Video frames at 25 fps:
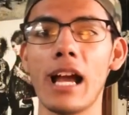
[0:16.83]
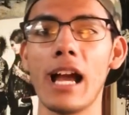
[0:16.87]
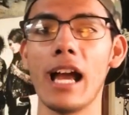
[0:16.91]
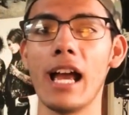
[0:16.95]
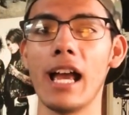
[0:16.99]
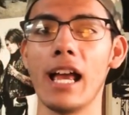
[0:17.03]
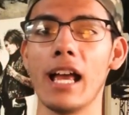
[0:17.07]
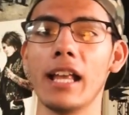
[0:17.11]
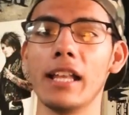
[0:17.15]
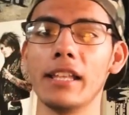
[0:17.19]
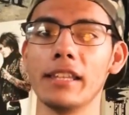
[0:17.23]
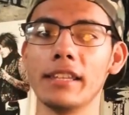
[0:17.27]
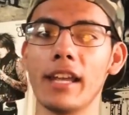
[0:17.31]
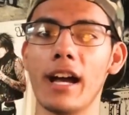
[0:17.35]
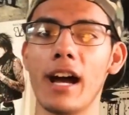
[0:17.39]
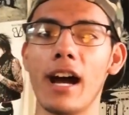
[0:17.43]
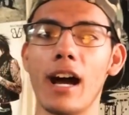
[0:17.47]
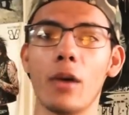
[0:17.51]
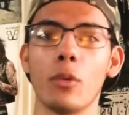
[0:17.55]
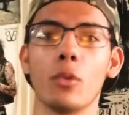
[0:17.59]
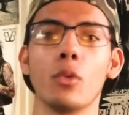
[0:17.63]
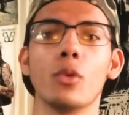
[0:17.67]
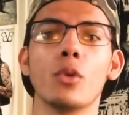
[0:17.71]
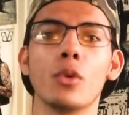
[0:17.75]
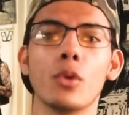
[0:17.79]
and
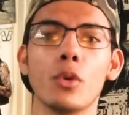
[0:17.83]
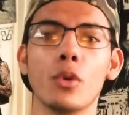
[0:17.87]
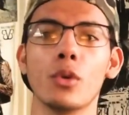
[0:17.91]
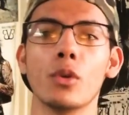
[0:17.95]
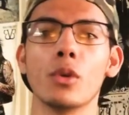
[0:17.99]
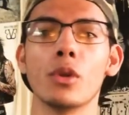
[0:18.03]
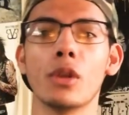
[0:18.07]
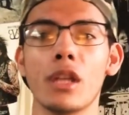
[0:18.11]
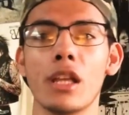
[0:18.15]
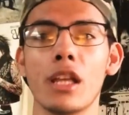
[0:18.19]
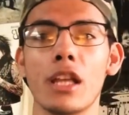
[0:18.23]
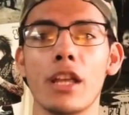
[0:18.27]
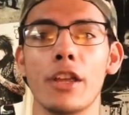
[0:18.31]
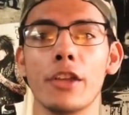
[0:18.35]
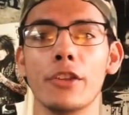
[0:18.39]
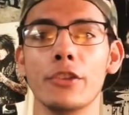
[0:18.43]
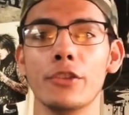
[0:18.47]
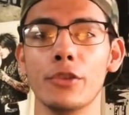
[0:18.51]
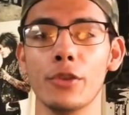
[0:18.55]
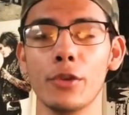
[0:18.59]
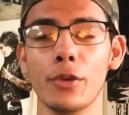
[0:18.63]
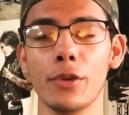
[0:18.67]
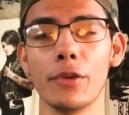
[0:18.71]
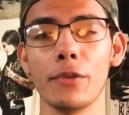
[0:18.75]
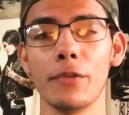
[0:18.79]
I will
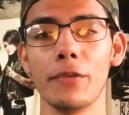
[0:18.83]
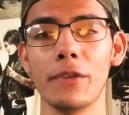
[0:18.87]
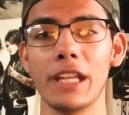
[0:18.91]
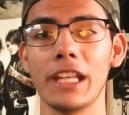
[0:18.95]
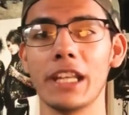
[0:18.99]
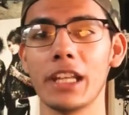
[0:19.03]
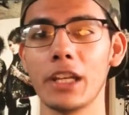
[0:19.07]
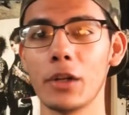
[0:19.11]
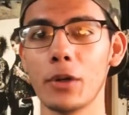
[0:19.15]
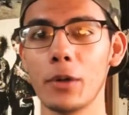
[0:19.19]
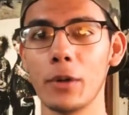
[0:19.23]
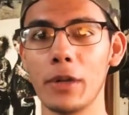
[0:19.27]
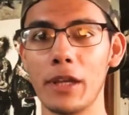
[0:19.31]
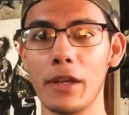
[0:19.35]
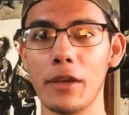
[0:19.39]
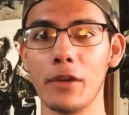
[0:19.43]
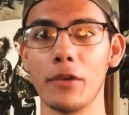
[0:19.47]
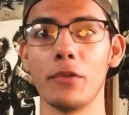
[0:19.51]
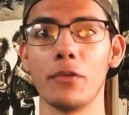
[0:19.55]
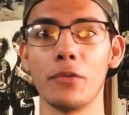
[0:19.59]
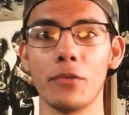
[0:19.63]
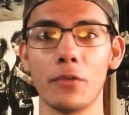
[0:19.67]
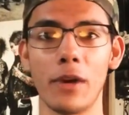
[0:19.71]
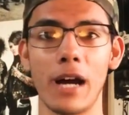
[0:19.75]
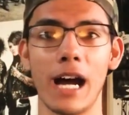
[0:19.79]
do the video
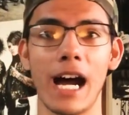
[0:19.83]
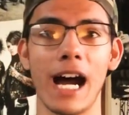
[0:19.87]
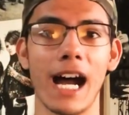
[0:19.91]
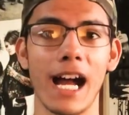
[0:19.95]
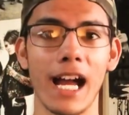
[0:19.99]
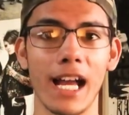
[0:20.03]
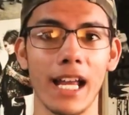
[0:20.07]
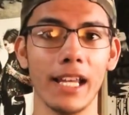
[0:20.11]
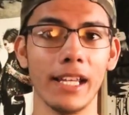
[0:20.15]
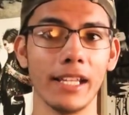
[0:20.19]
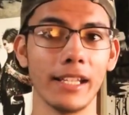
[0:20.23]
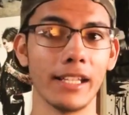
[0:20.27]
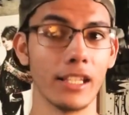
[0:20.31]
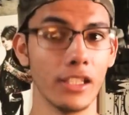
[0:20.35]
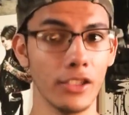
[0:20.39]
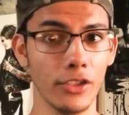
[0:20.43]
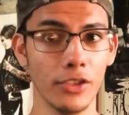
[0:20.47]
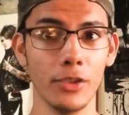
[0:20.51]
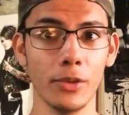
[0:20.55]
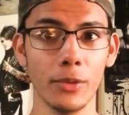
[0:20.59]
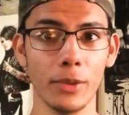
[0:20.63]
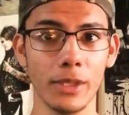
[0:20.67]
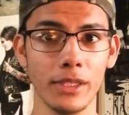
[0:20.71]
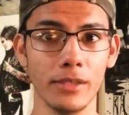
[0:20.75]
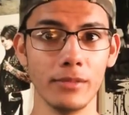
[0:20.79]
if I can
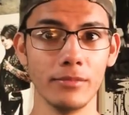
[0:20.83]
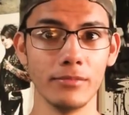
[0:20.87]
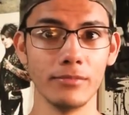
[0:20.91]
do it.